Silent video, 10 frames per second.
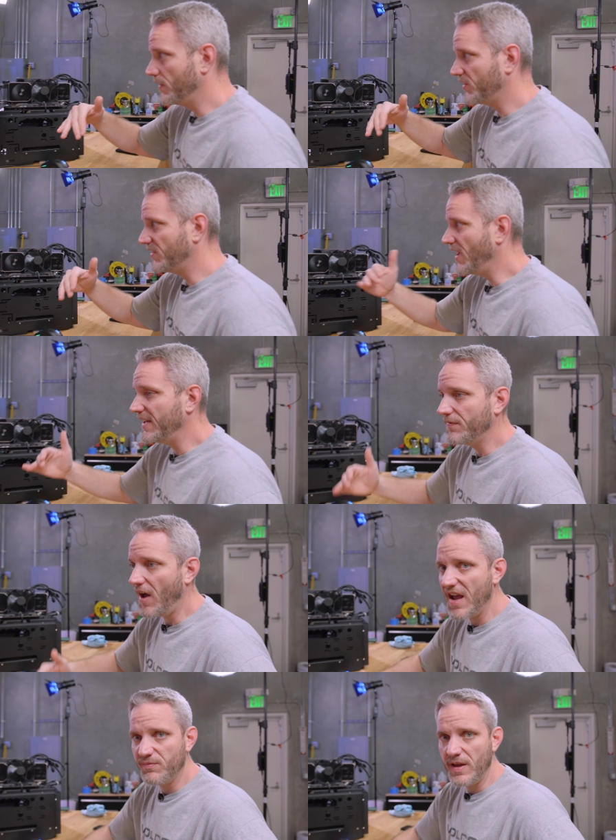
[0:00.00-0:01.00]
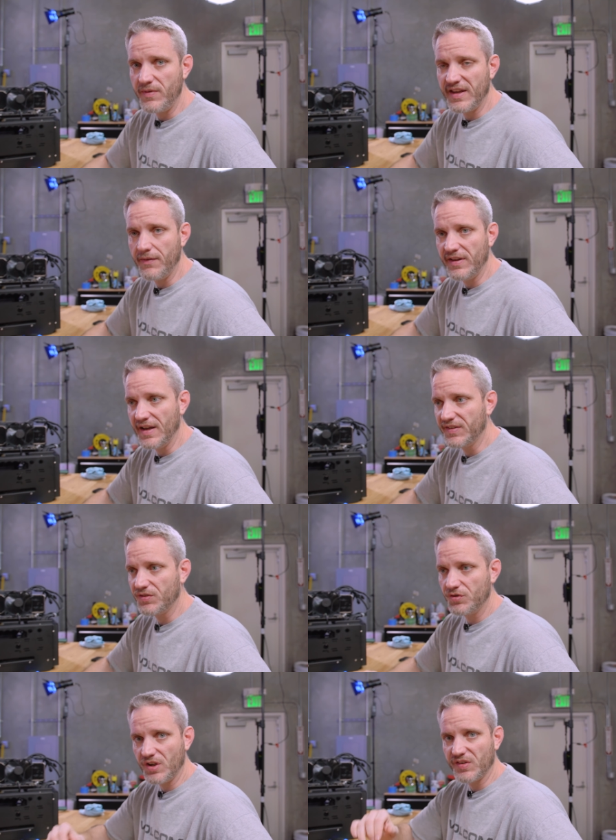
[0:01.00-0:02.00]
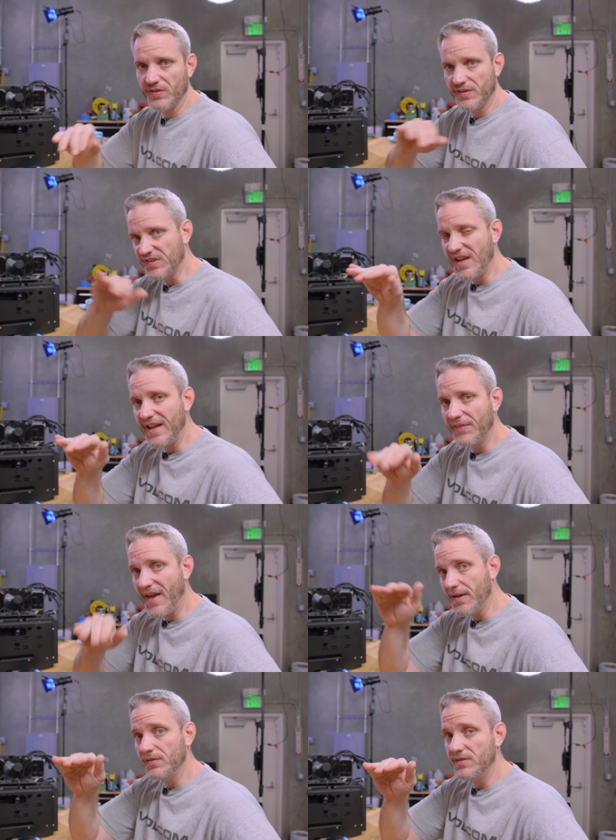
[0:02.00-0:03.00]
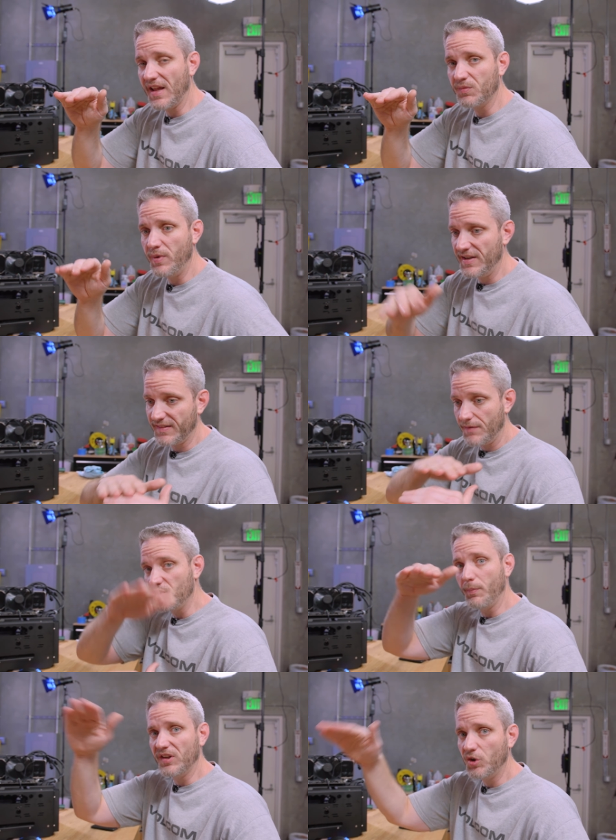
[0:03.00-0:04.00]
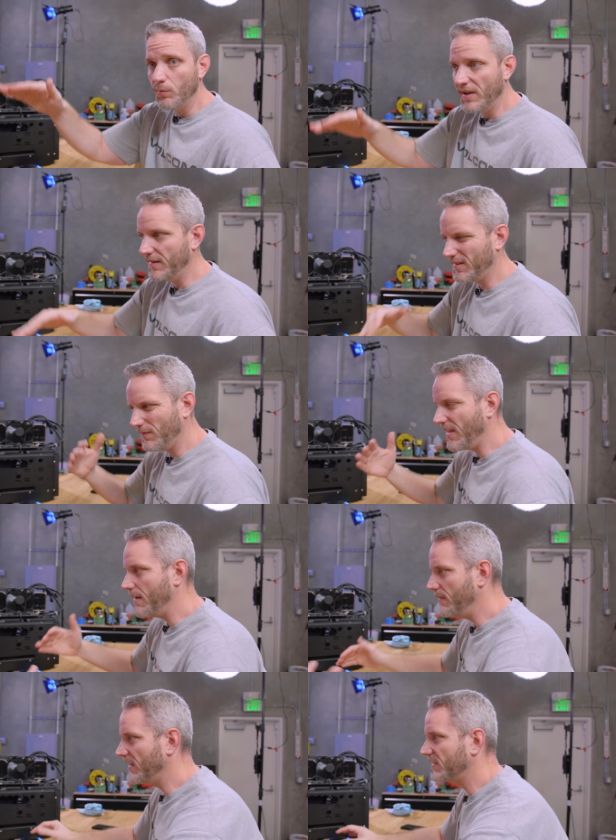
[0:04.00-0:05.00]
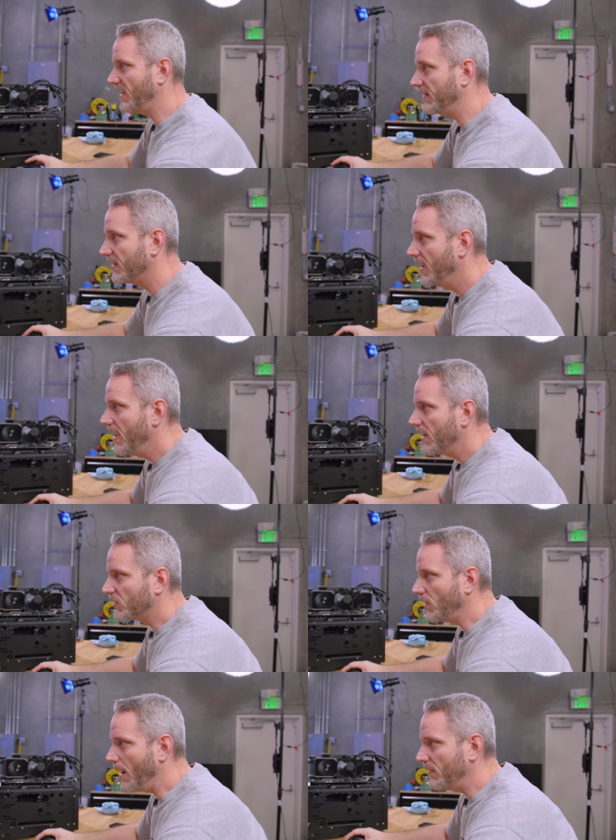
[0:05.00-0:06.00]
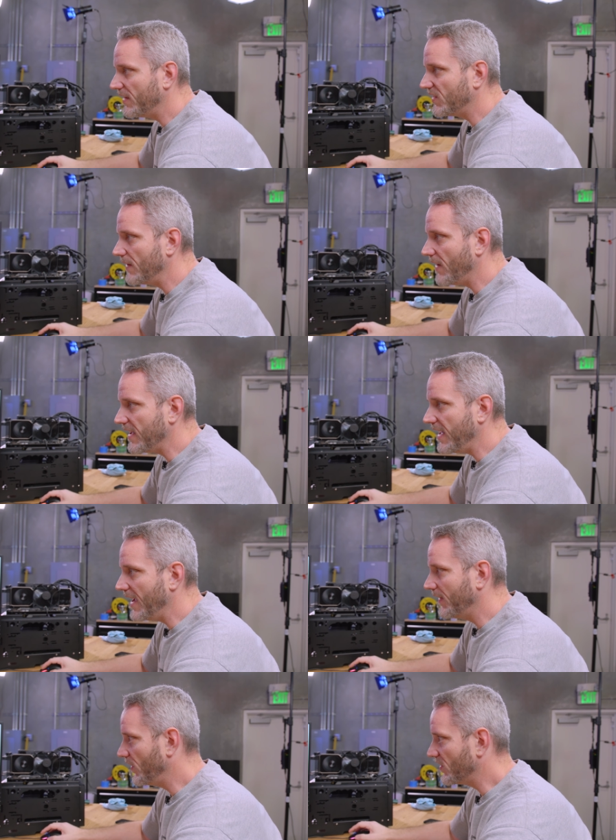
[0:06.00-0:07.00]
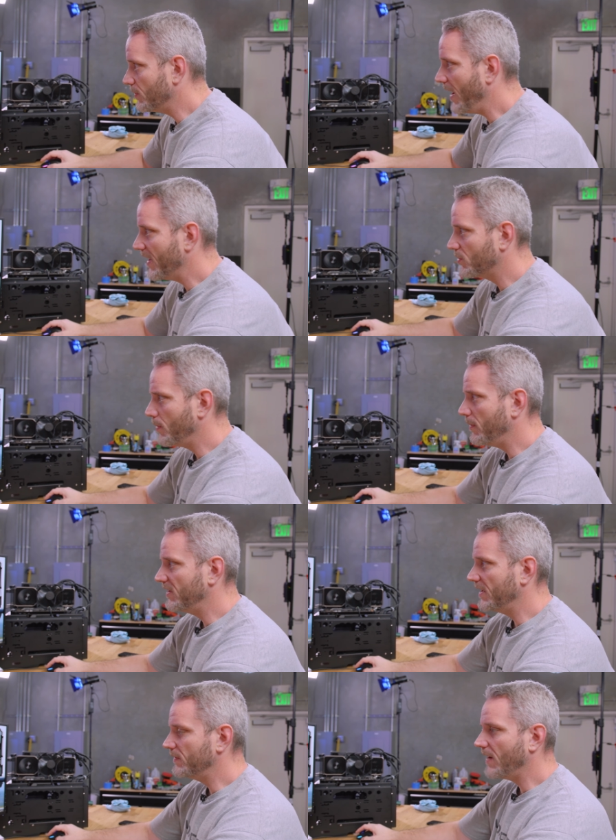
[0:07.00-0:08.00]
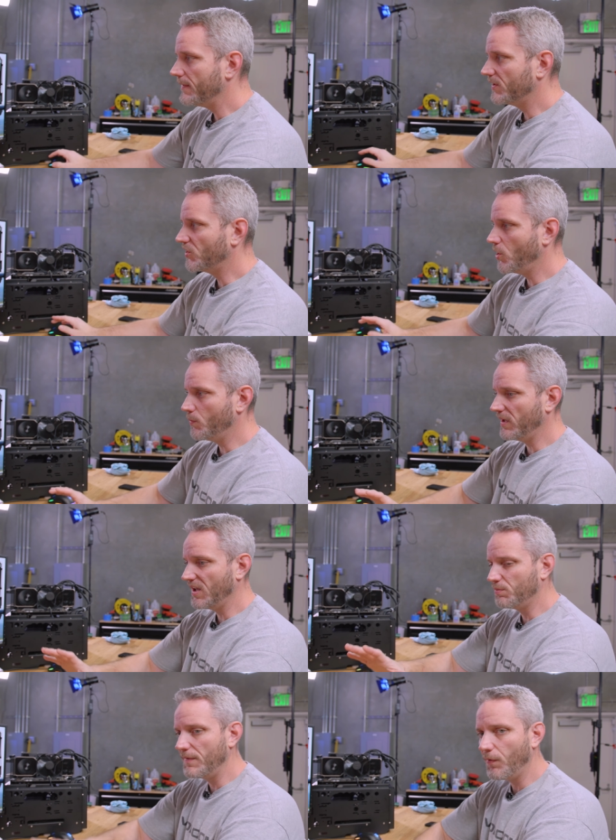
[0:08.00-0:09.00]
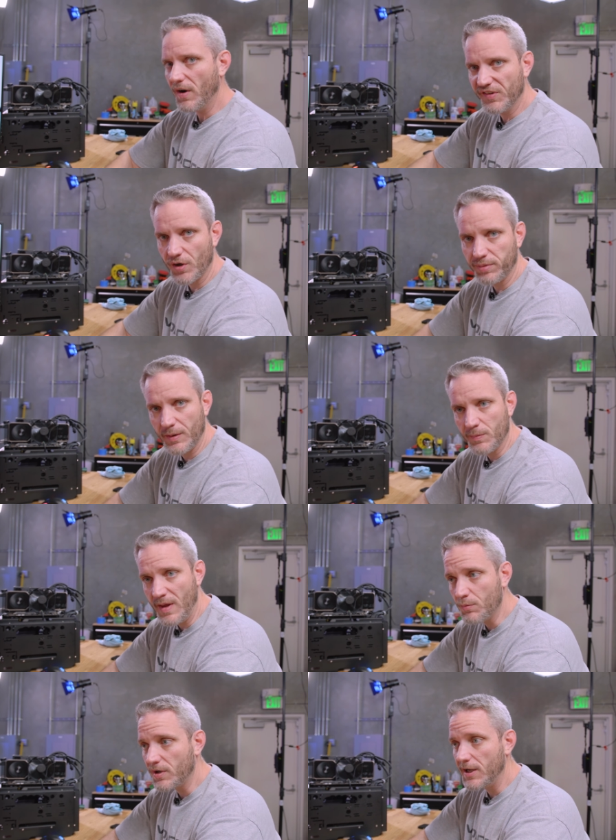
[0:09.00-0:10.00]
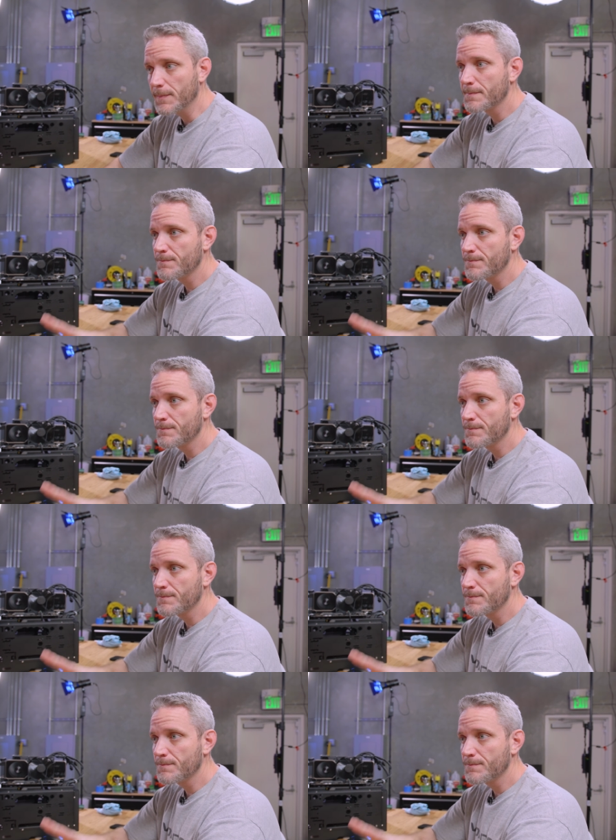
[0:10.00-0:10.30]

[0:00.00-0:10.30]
versus 95 maybe giving us just staying at that next bin instead of jumping two bins, if that makes sense. So now I'm gonna see if I can't get this to pass with maybe 95 or so, because before I start playing with memory,